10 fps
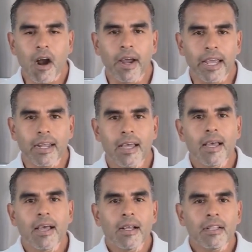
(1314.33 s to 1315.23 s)
All right,
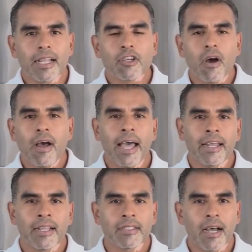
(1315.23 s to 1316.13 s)
let's go
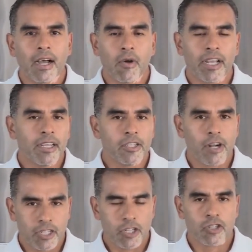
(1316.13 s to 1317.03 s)
ahead and quickly
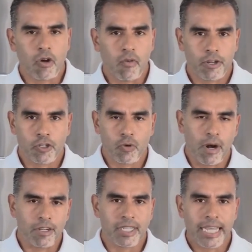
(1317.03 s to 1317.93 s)
transition over to
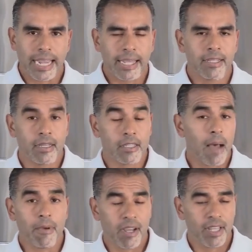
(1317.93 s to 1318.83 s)
our second
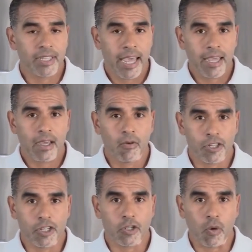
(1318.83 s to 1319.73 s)
topic of the day,
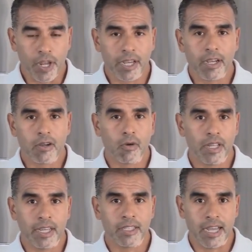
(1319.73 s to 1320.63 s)
which is weak
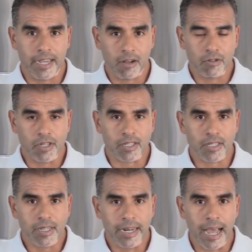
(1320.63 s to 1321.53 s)
cooling diagnosis.